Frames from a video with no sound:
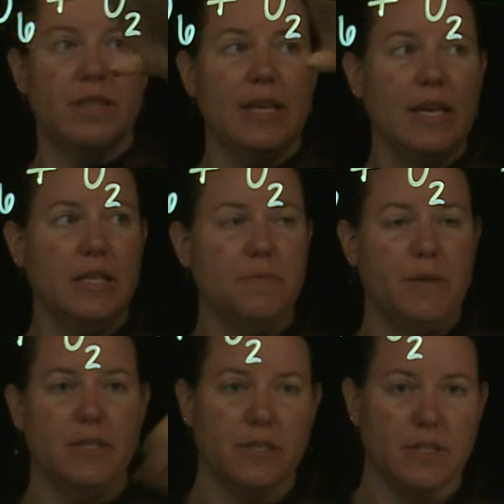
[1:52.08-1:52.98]
these
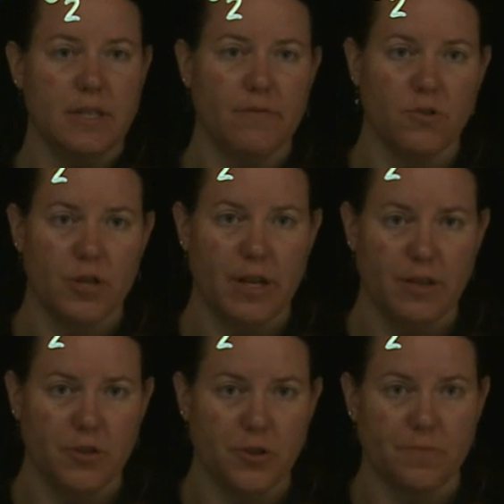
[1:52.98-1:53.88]
pieces never
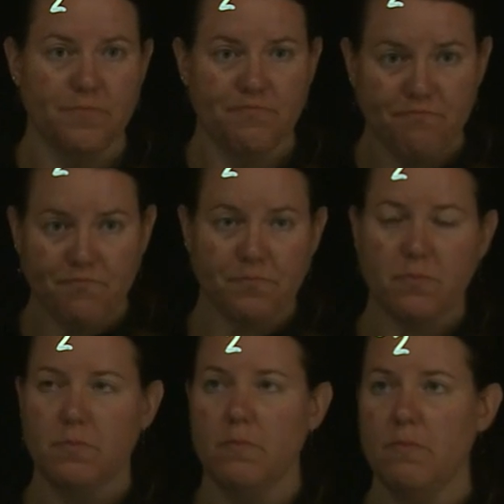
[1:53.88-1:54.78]
change.
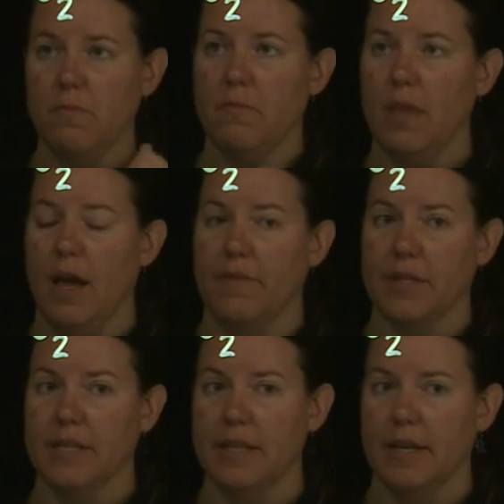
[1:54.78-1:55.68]

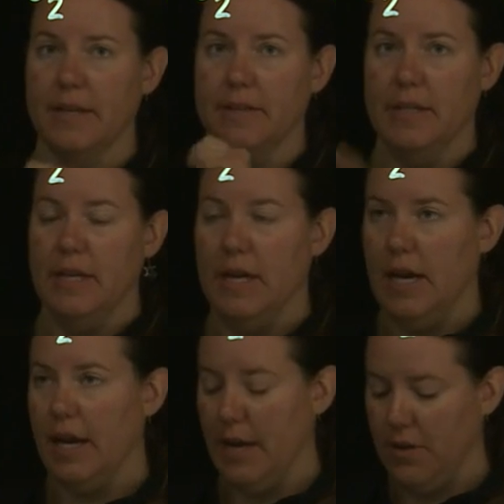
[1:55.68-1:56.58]
Having said that,
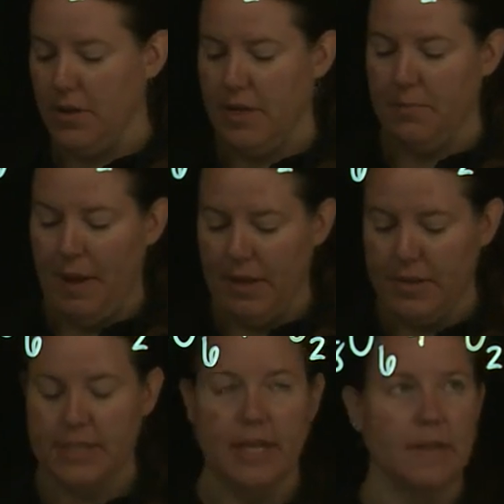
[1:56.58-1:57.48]
I now need to
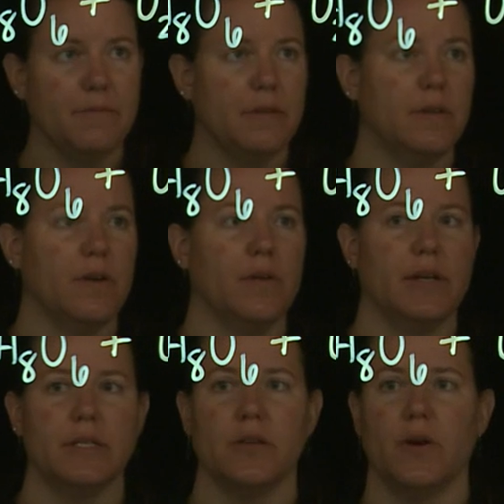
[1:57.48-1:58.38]
balance that. All
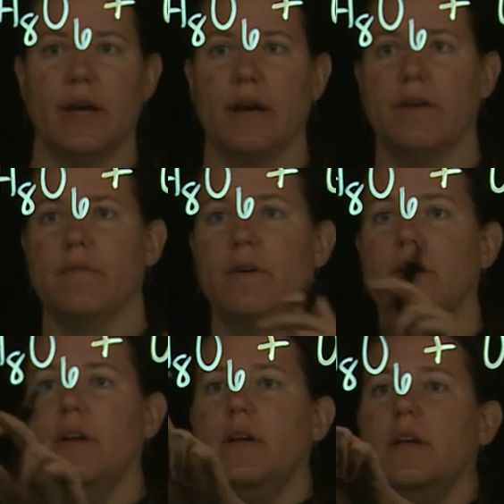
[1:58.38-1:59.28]
right, so I have
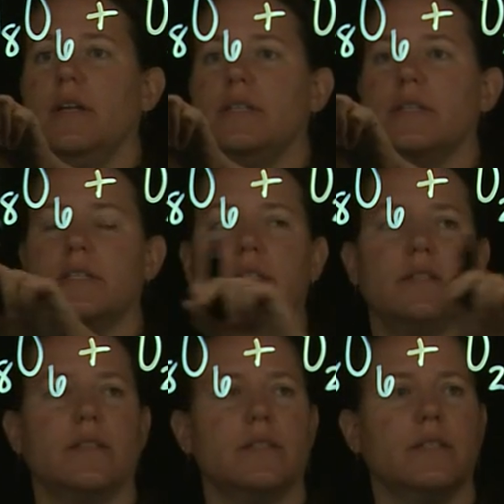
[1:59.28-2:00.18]
six
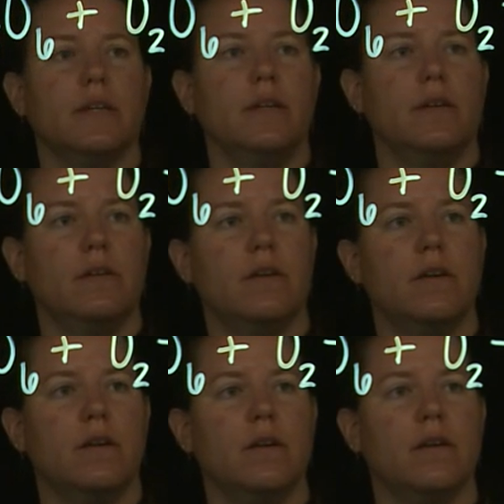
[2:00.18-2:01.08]
C's on this side,
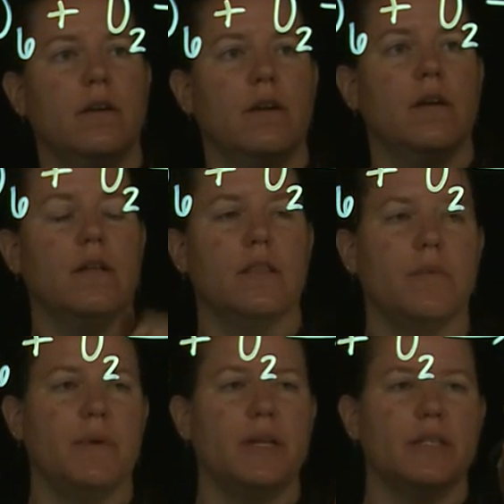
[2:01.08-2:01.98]

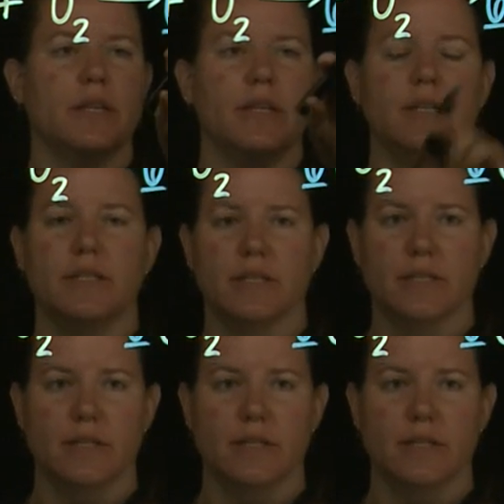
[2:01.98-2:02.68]
that means I need six